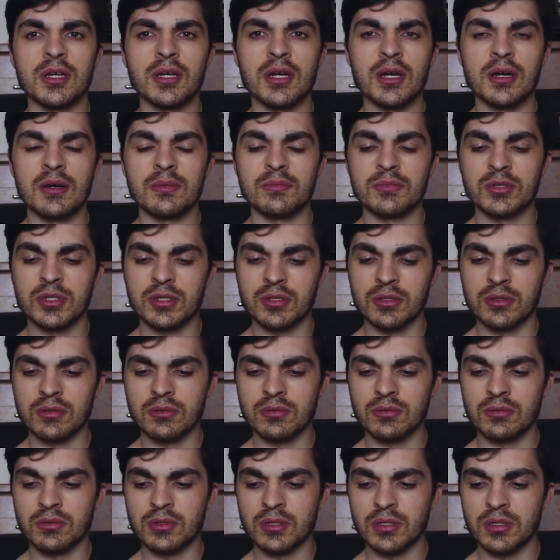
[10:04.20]
I am.
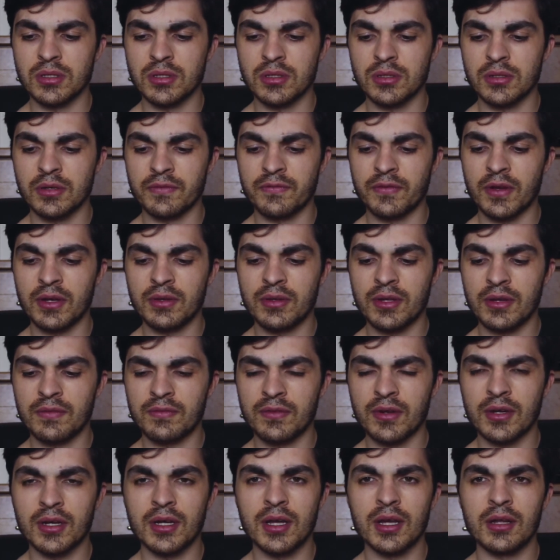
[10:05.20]
So I found that
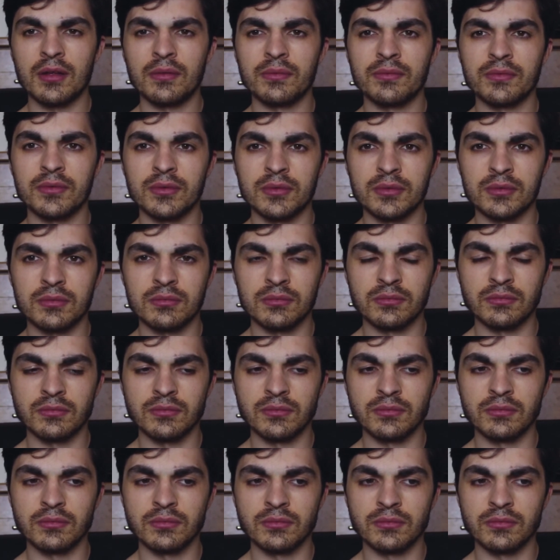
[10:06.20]
very helpful
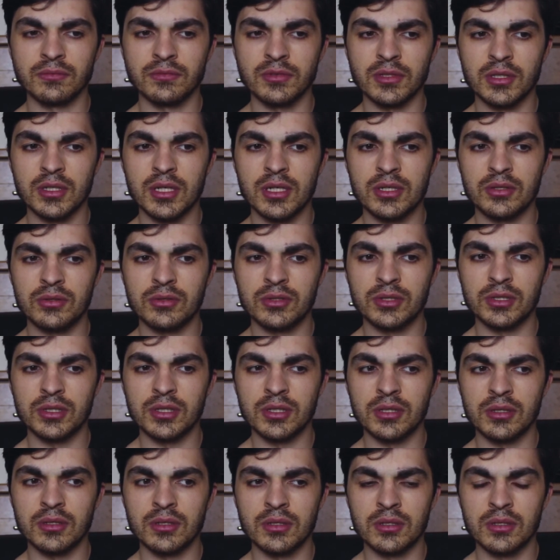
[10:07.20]
and very interesting.